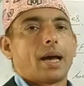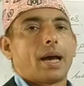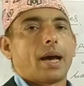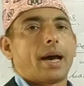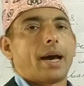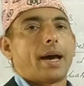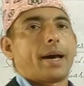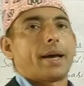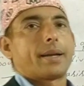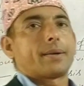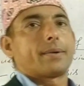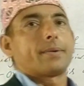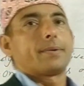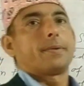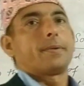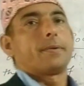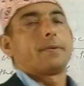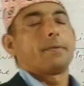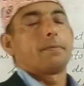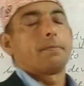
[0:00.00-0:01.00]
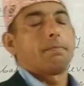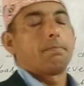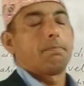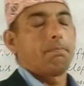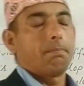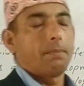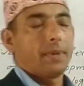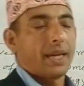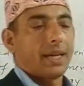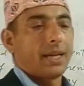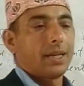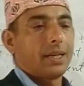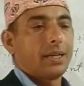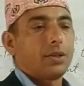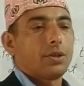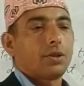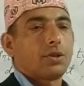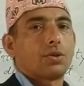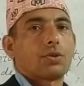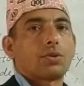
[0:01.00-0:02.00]
are
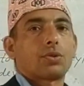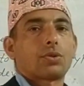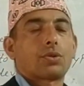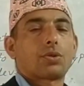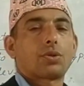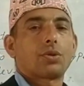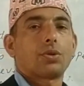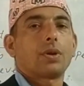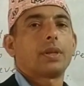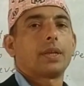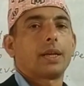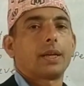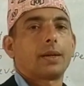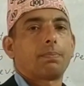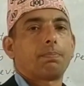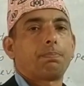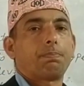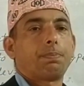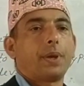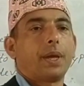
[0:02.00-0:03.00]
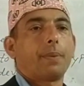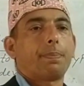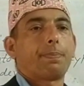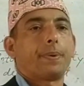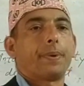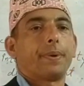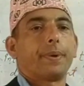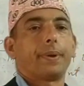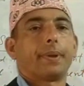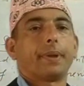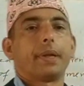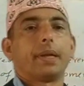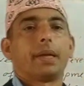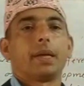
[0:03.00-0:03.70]
made so that people,